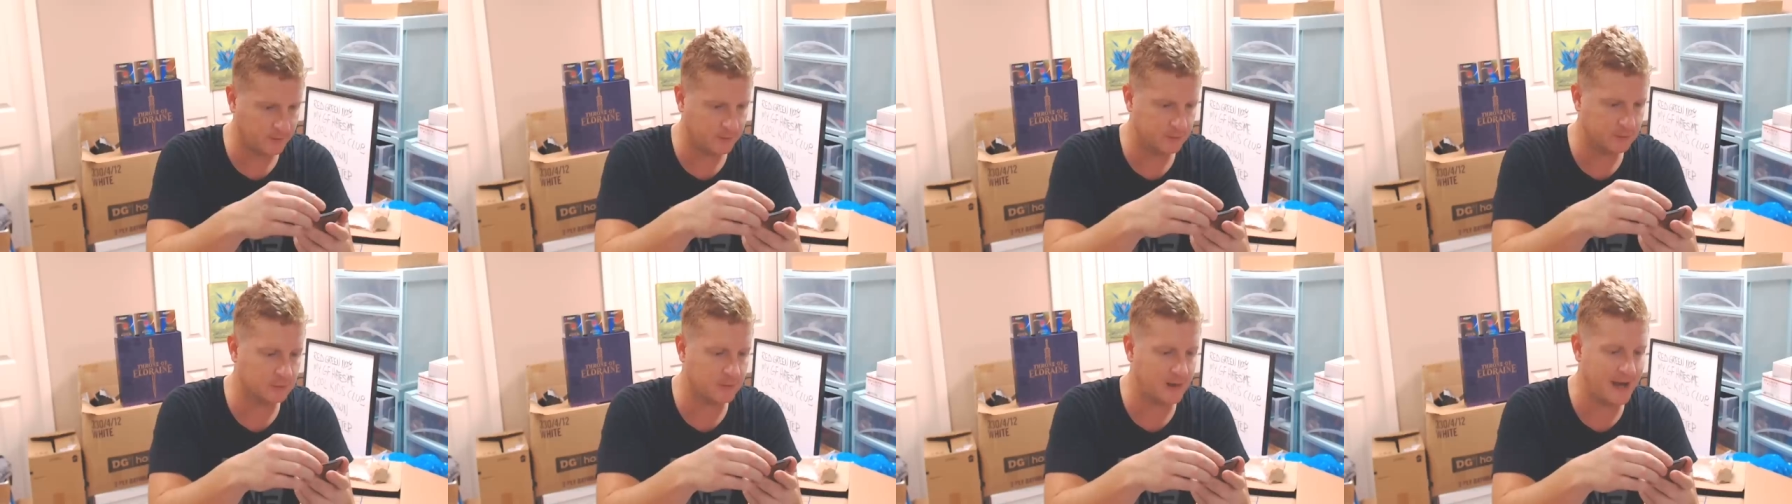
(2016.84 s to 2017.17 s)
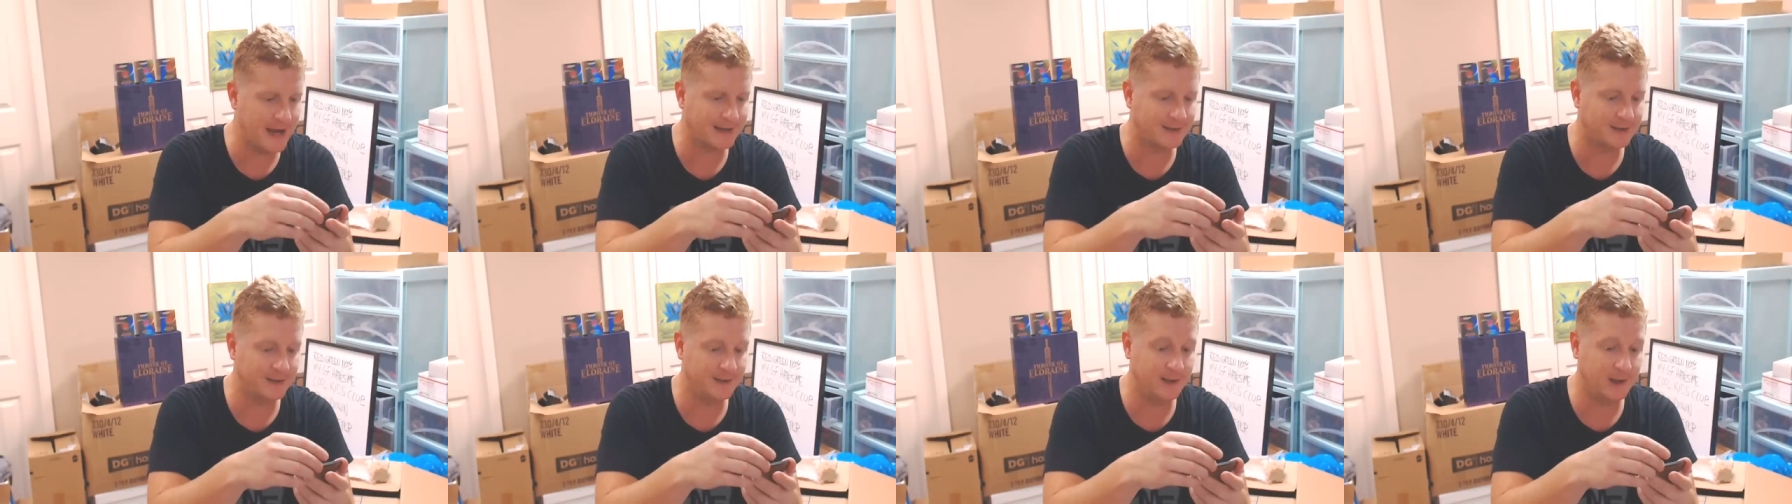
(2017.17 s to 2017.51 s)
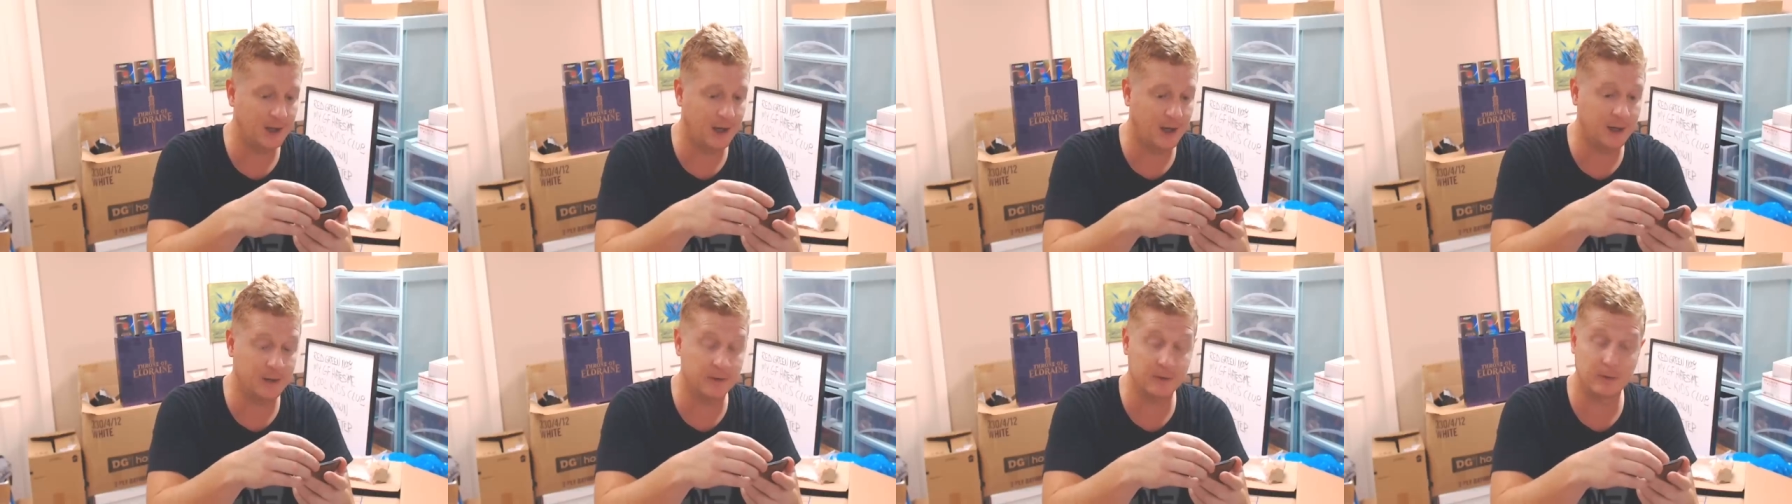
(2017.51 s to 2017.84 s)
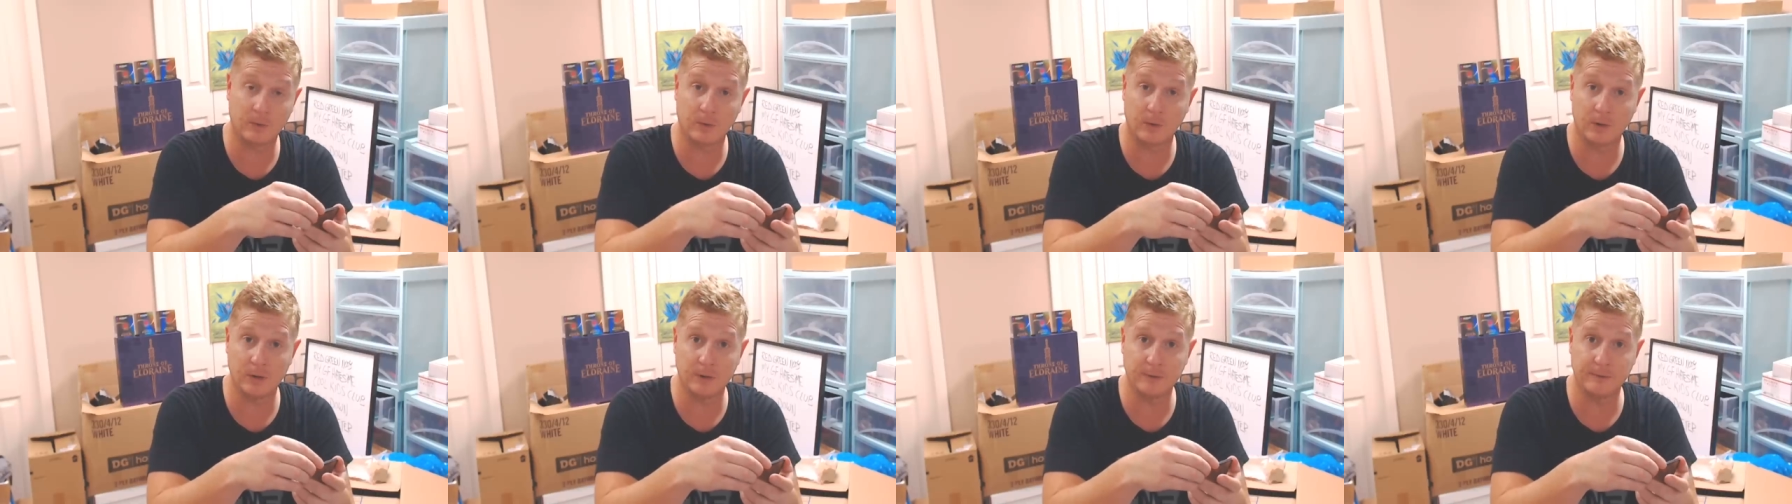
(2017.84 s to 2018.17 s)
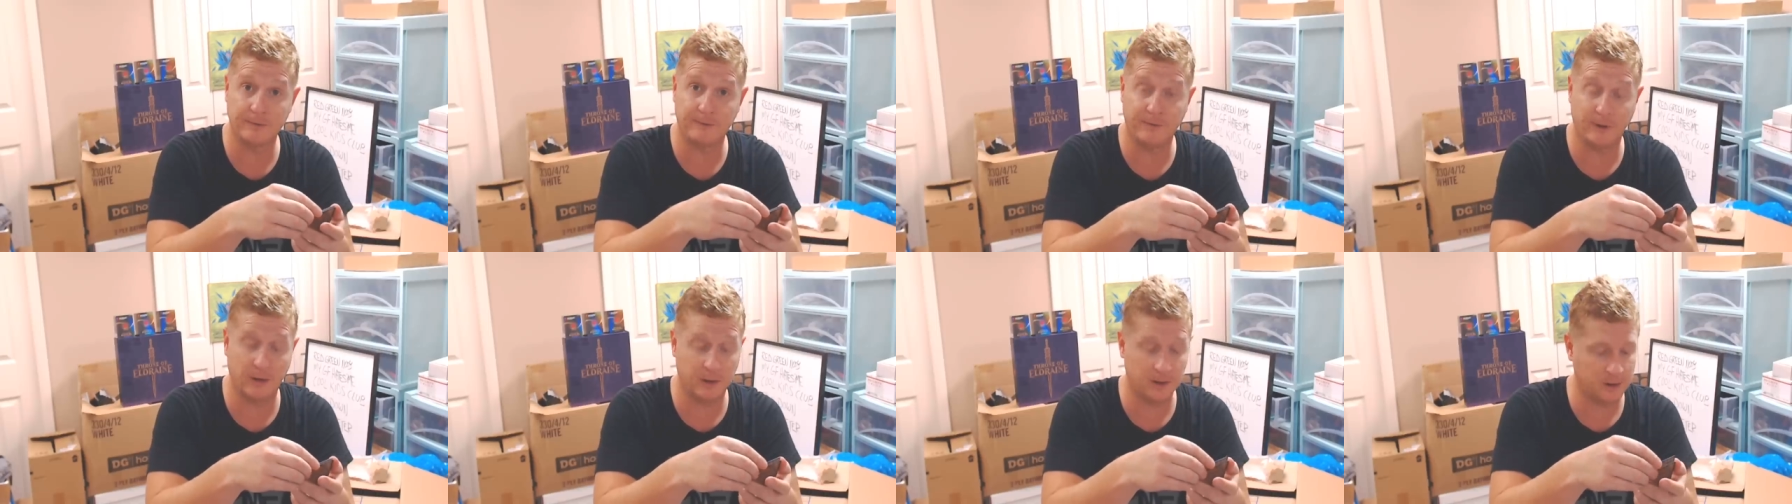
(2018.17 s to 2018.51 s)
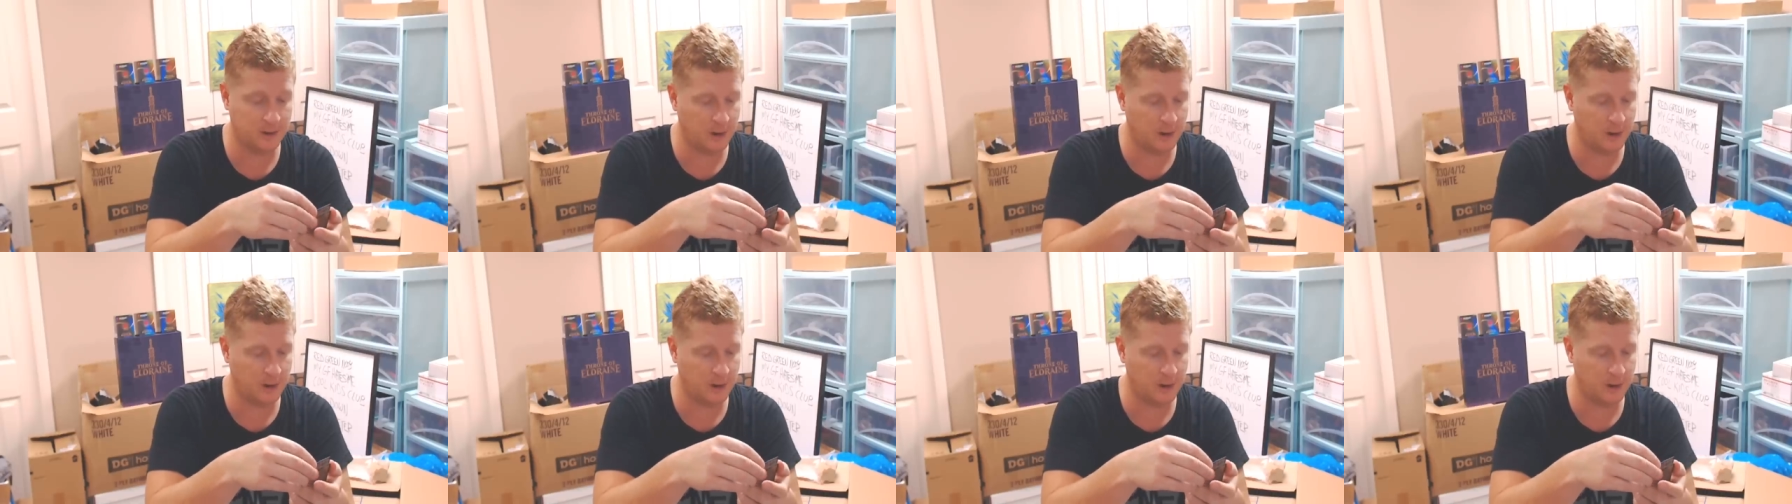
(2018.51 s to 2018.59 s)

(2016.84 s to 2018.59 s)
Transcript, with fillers: Drag to the Underworld, fun